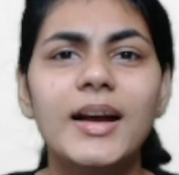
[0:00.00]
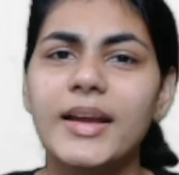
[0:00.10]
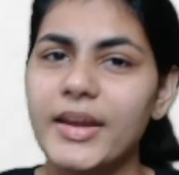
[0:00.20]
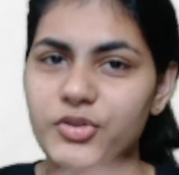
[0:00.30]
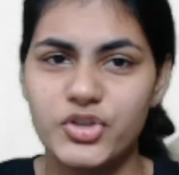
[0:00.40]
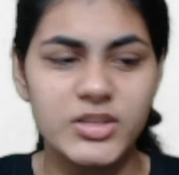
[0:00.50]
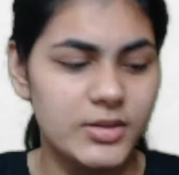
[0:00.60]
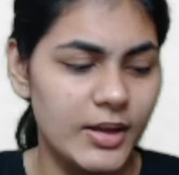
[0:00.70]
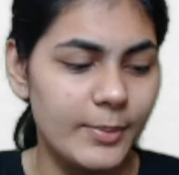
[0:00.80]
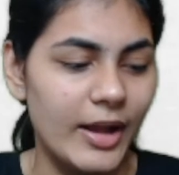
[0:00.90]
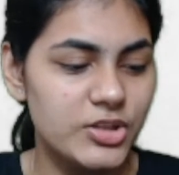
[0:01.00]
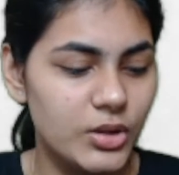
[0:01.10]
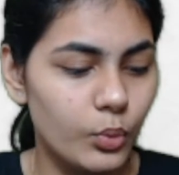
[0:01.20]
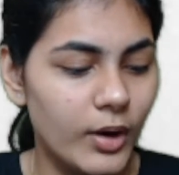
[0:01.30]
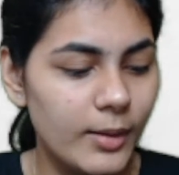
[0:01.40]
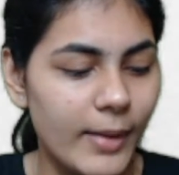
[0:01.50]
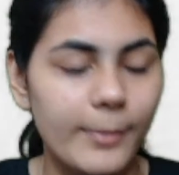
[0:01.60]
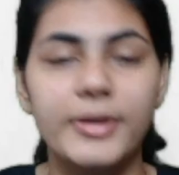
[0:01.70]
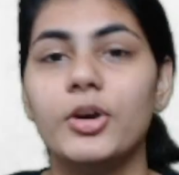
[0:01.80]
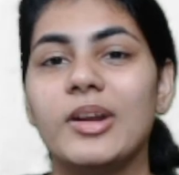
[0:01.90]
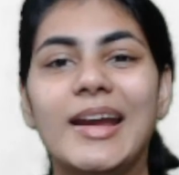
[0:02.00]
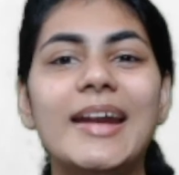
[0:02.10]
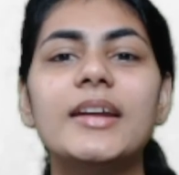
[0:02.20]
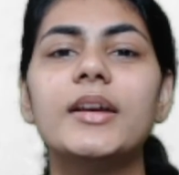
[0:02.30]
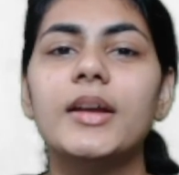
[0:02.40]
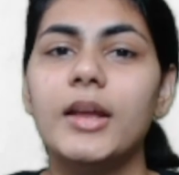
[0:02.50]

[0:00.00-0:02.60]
Again, just imagine the world map in your head,